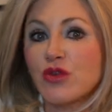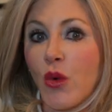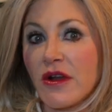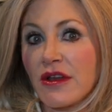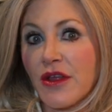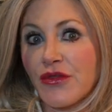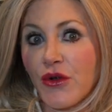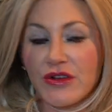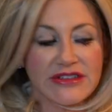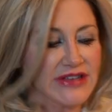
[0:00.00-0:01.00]
20 to
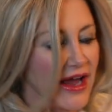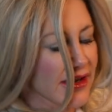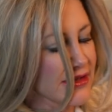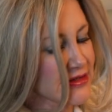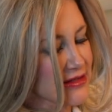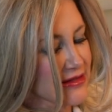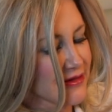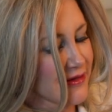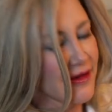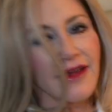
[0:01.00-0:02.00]
30 seconds
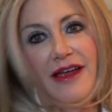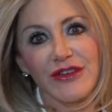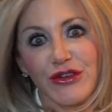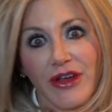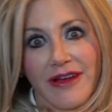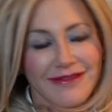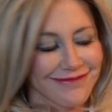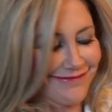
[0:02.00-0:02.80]
and you're done.